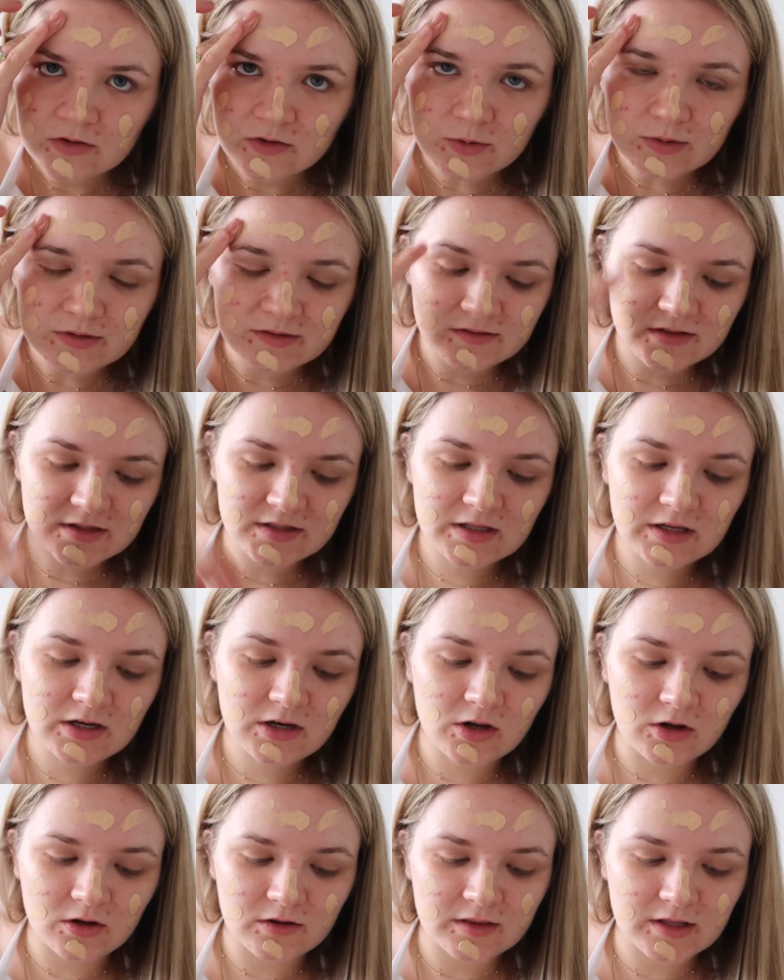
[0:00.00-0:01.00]
So I'd say the
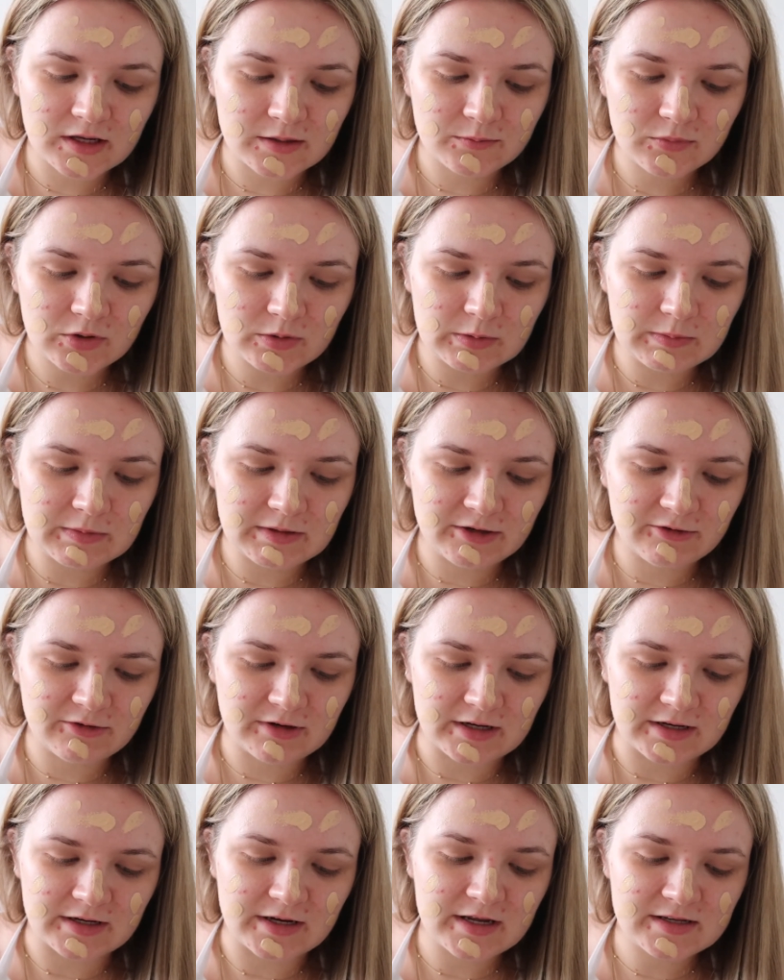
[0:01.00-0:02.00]
look that I'm probably
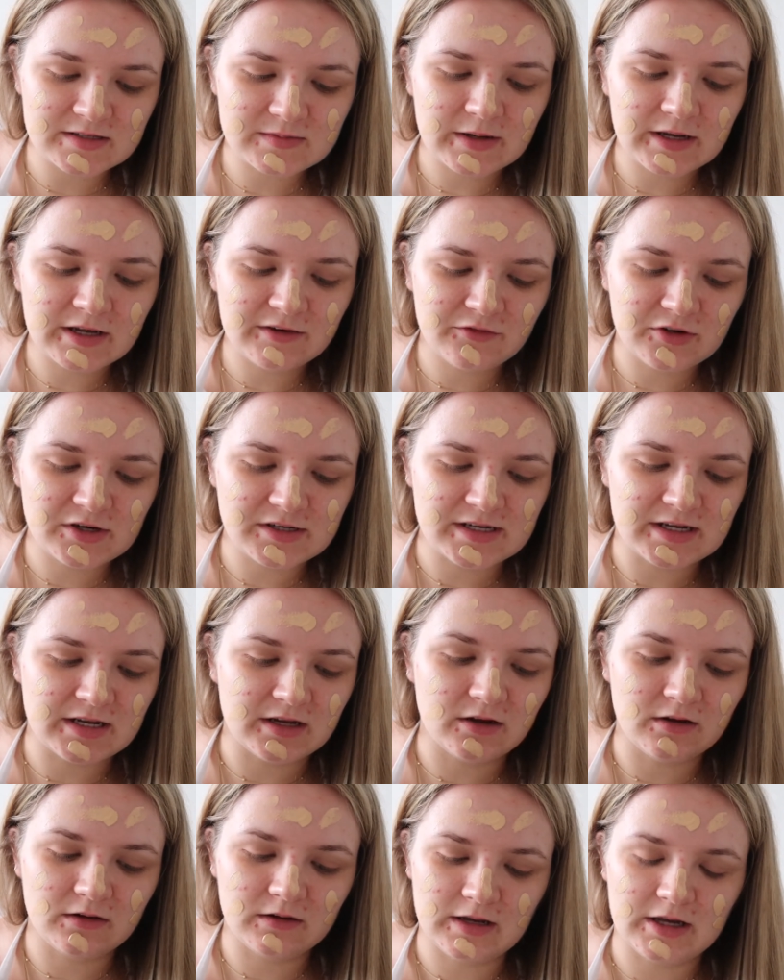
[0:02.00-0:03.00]
creating, it is my everyday,